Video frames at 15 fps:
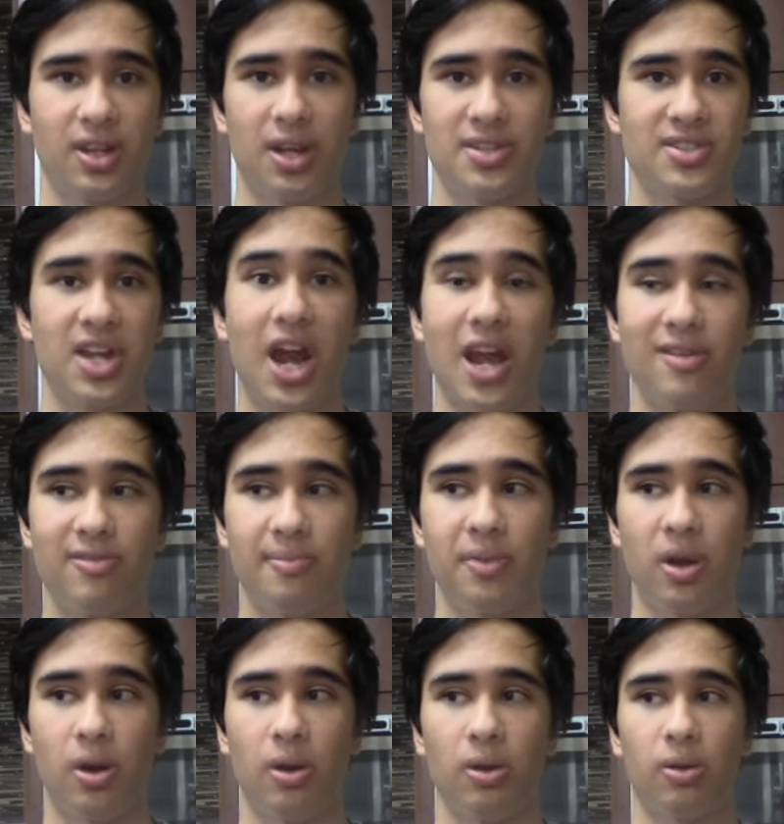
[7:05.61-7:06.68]
aside from the
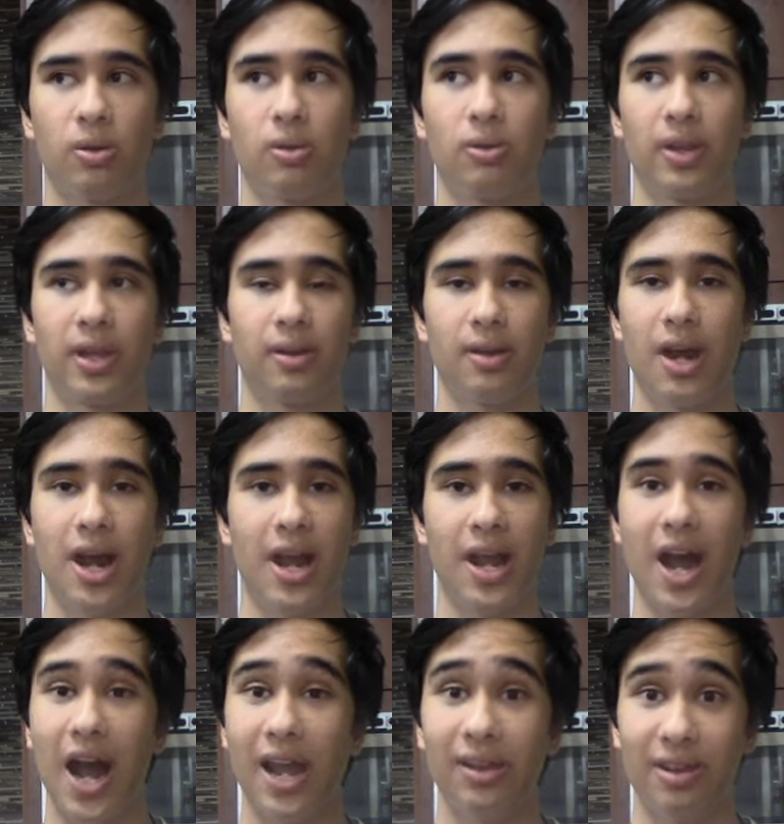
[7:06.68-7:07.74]
article,
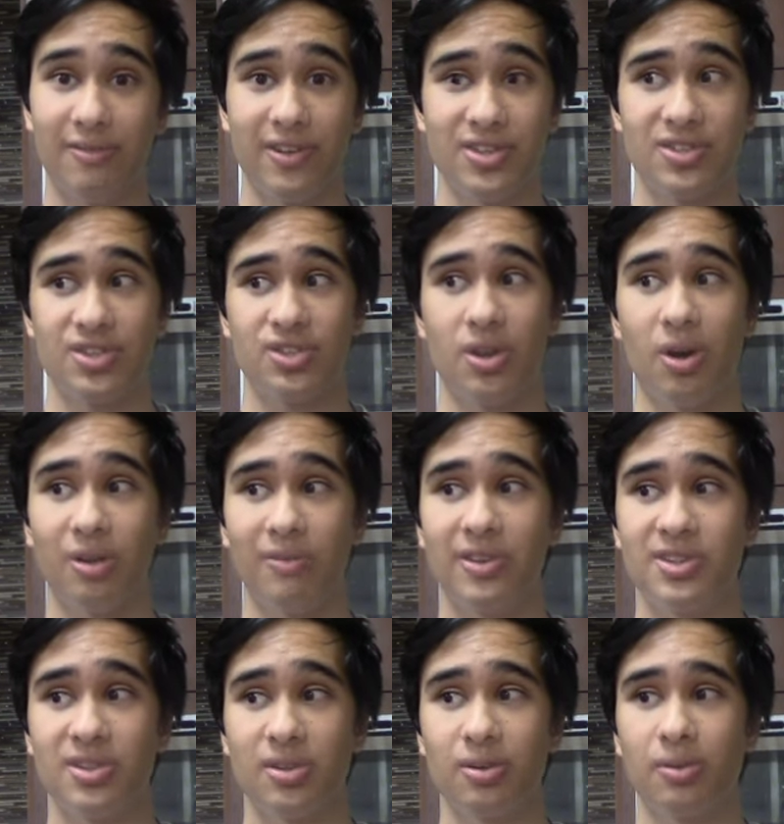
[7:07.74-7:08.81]
I love history and geography,
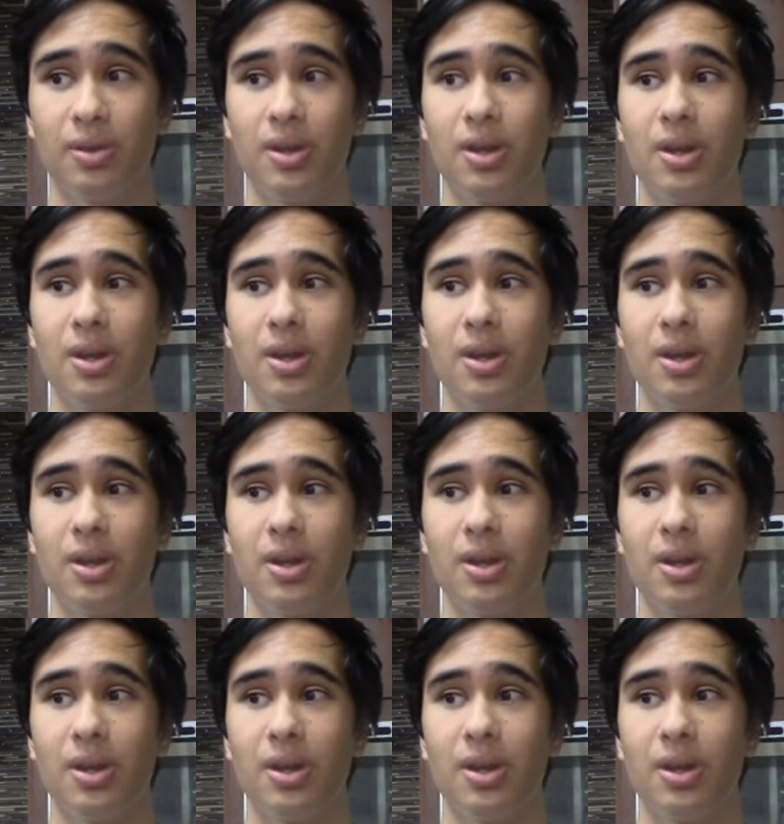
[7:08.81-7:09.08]
so